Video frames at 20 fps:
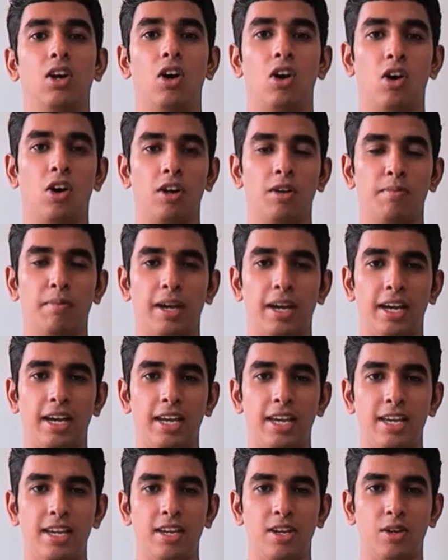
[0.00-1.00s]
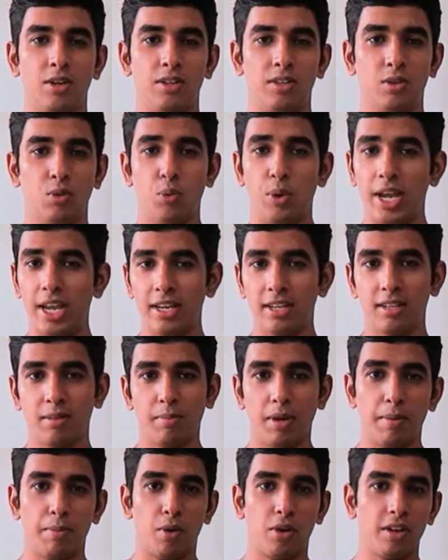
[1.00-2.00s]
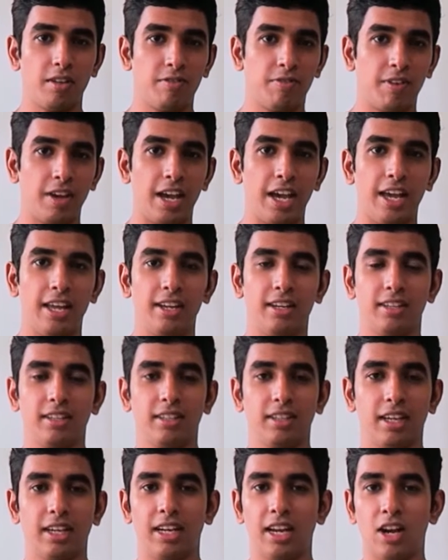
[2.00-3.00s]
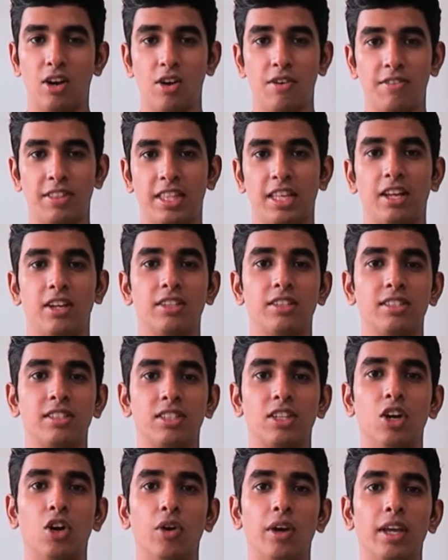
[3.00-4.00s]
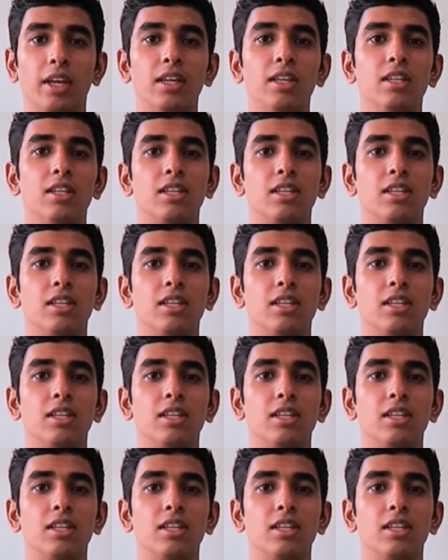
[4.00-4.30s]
on my weight, my body fat, and how everything else is going.